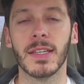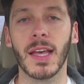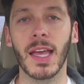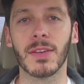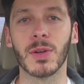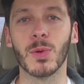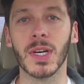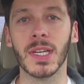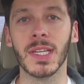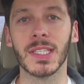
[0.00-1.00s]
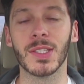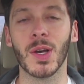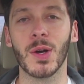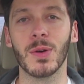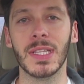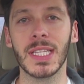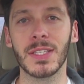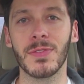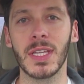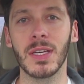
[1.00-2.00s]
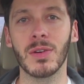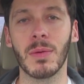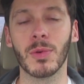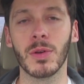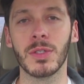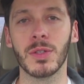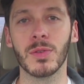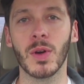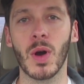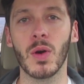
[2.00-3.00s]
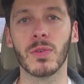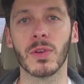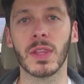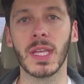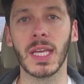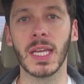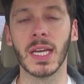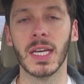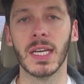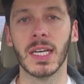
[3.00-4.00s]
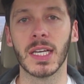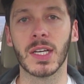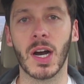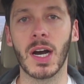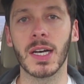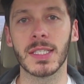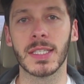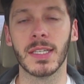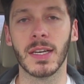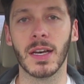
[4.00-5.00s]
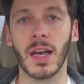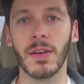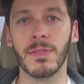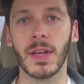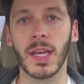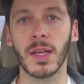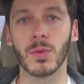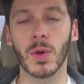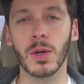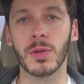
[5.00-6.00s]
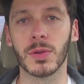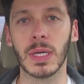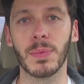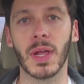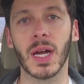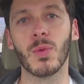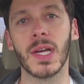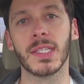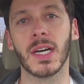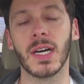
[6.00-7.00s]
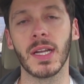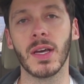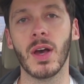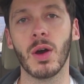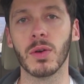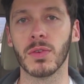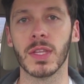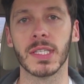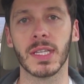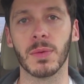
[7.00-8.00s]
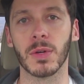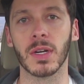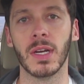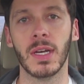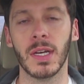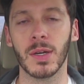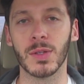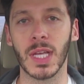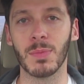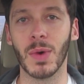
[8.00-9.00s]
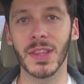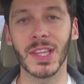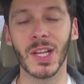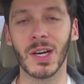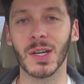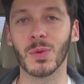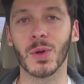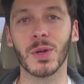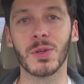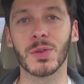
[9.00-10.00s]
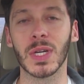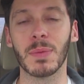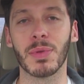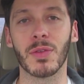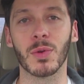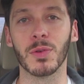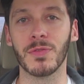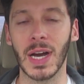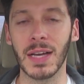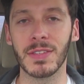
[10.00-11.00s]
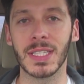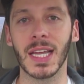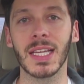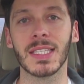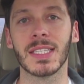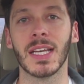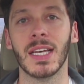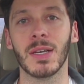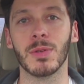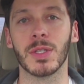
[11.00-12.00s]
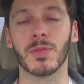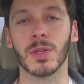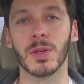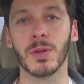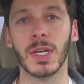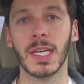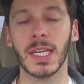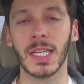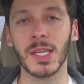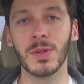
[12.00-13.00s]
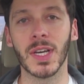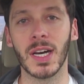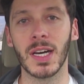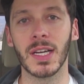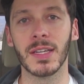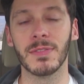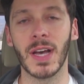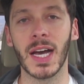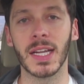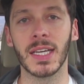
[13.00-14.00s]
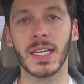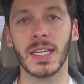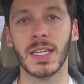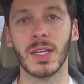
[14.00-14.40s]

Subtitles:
Hey everyone, so in this video I'm going to go over the cost of a road trip that I went on over the summer. It was a month-long road trip through 5 states. It was through Utah, Nevada,